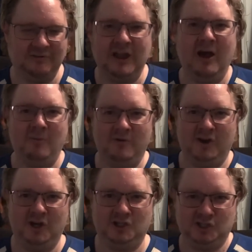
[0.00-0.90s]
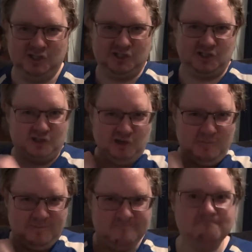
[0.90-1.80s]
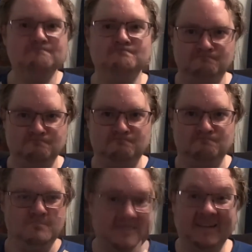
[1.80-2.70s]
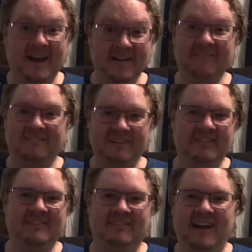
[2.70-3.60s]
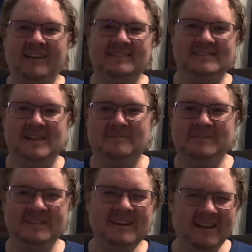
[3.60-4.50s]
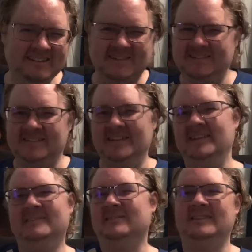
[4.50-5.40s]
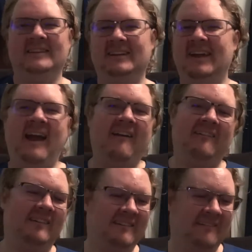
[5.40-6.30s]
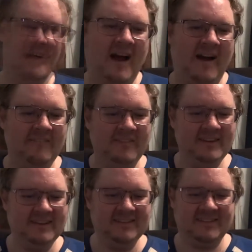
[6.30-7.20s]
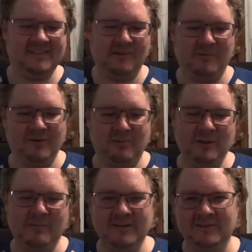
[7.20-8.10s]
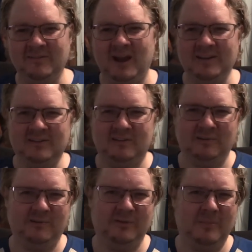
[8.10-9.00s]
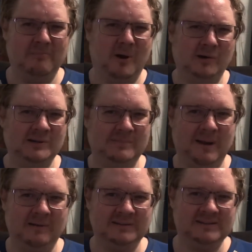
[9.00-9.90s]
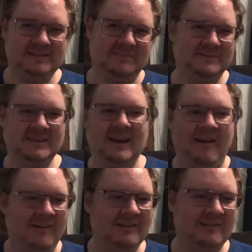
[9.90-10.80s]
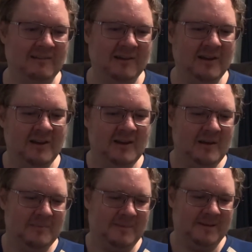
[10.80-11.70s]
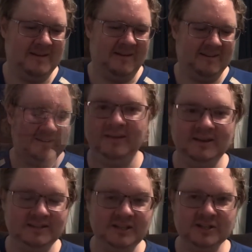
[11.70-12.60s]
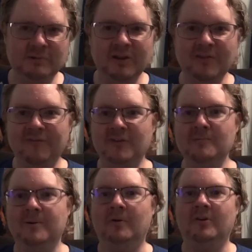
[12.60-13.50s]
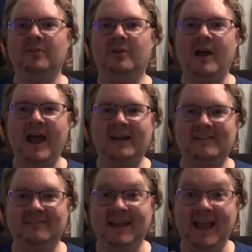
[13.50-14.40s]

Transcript: now moving on to Zipp. Mm. It's like I really like Zipp. She has such an interesting character. I think in some ways we might have gotten to learn the most about Zipp's character because she's one of the few ponies that are actually